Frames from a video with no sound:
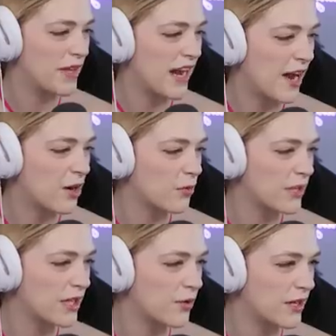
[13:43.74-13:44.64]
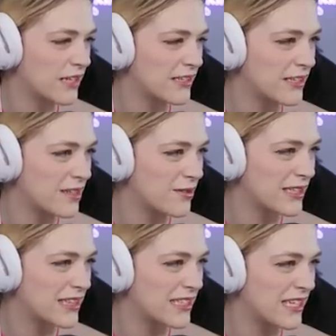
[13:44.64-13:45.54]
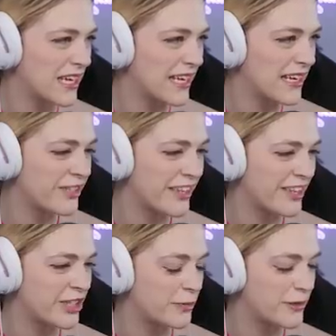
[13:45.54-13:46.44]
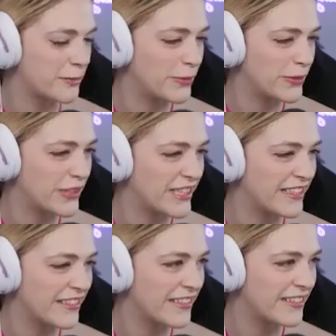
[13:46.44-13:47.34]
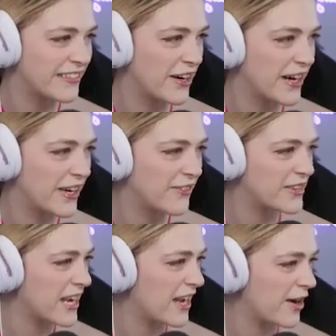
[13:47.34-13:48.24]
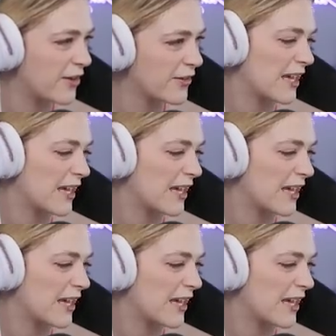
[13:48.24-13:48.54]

mean, I don't really want to deal with the like possessed people in this area of town.